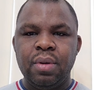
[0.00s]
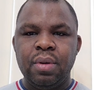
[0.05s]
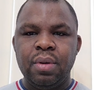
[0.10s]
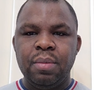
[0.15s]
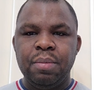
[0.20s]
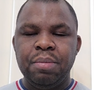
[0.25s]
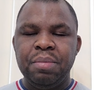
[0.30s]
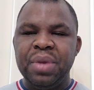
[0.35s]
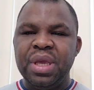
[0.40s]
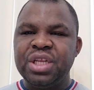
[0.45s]

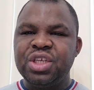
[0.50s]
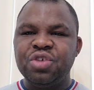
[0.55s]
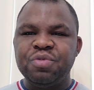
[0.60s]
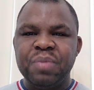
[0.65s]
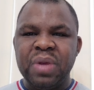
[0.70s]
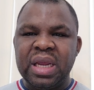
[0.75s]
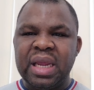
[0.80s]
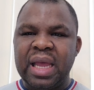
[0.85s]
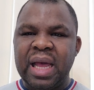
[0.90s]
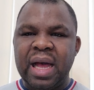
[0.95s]
Mitch
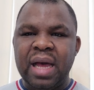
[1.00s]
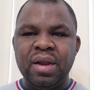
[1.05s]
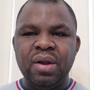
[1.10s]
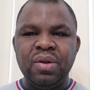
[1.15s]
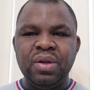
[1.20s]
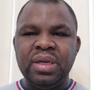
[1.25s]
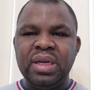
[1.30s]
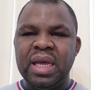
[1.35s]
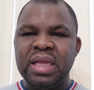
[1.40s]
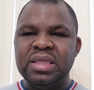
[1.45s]

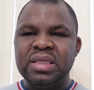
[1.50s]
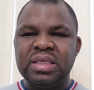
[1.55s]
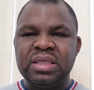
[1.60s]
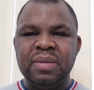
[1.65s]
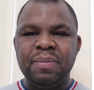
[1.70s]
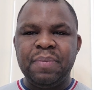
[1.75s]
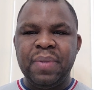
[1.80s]
McConnell, Nancy